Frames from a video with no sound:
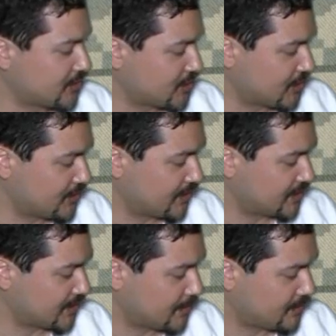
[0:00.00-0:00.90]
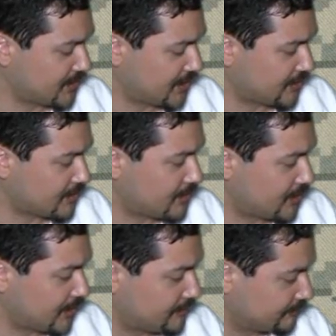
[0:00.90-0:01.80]
actually will show this particular
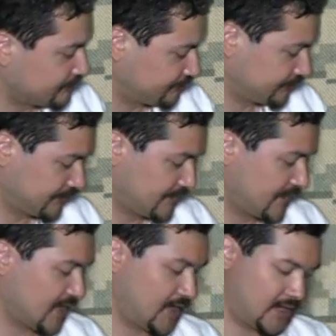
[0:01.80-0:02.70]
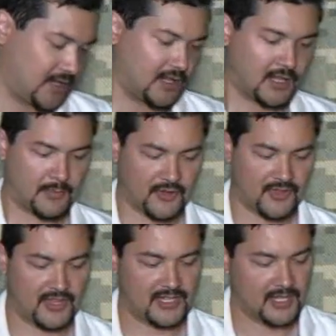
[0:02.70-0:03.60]
component. A couple
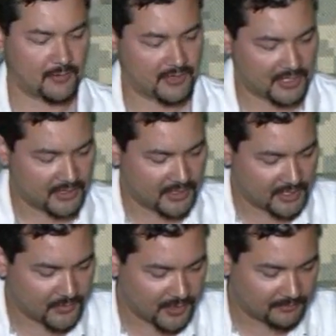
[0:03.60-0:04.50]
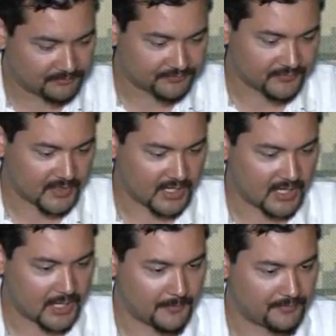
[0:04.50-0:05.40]
other things that were done to this one.
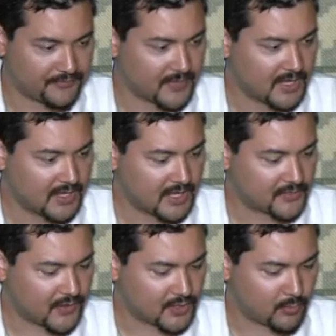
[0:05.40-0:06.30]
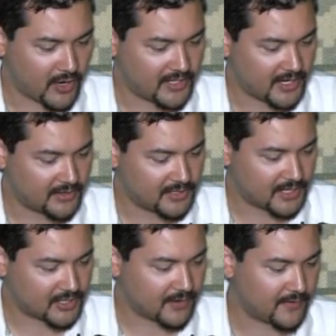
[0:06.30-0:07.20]
As far as breakdown, this is
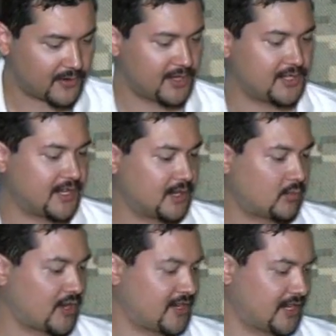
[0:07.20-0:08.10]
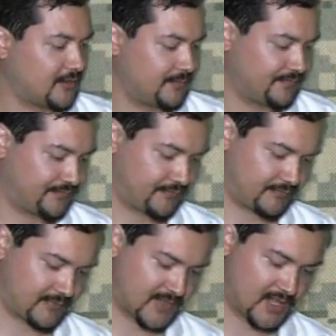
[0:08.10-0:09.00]
actually a very easy gun to break
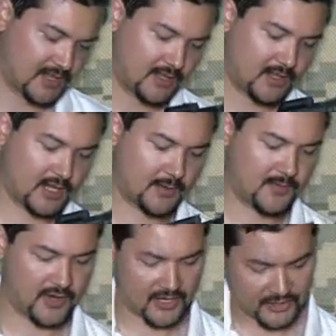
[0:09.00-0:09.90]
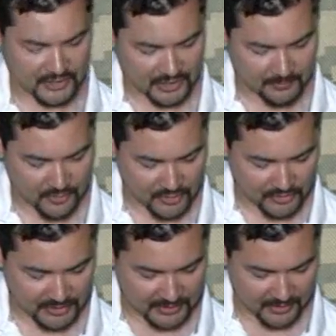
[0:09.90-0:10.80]
down. You're actually going to
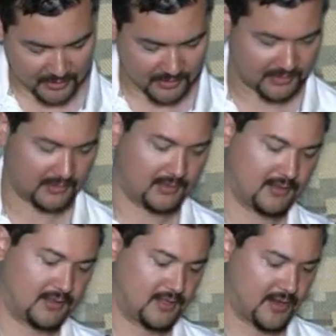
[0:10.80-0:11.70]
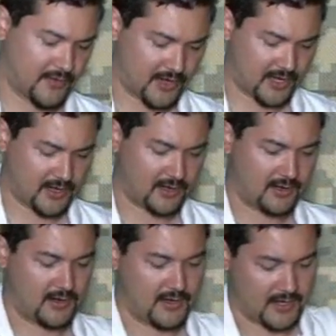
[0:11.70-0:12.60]
push this little lever here,
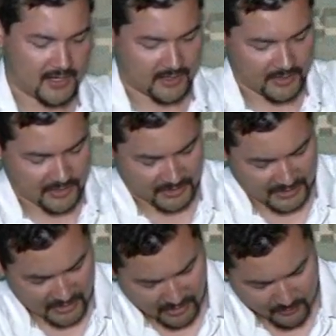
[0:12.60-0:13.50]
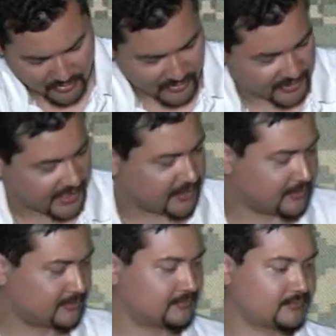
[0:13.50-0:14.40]
and on the other side you're going to pull this
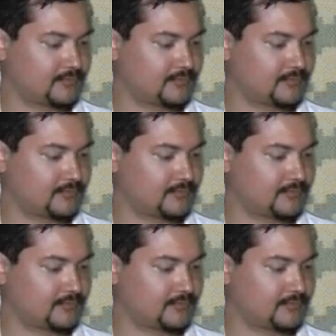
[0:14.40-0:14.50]
out,